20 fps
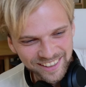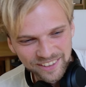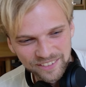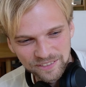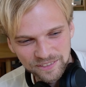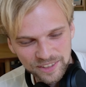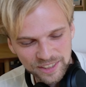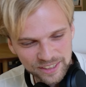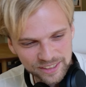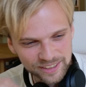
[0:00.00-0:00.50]

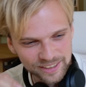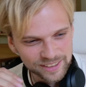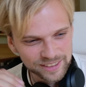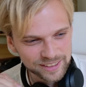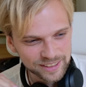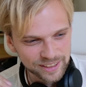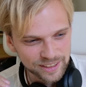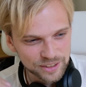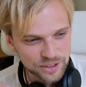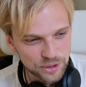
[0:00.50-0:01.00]
versus
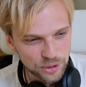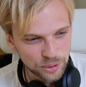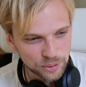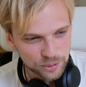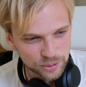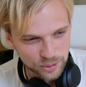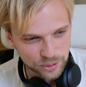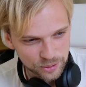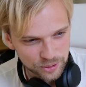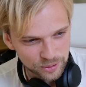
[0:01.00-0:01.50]
a new
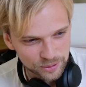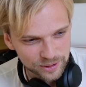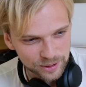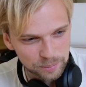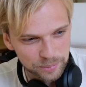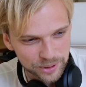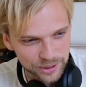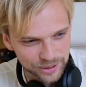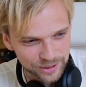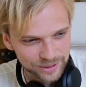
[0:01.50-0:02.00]
Toyota
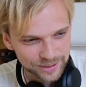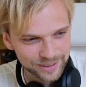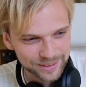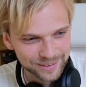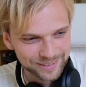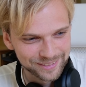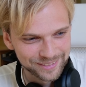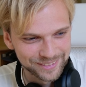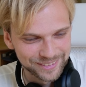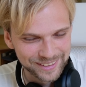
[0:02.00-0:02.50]
Prius,
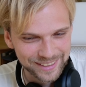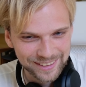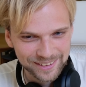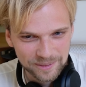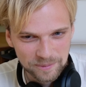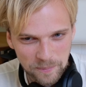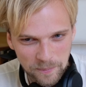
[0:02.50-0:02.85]
right?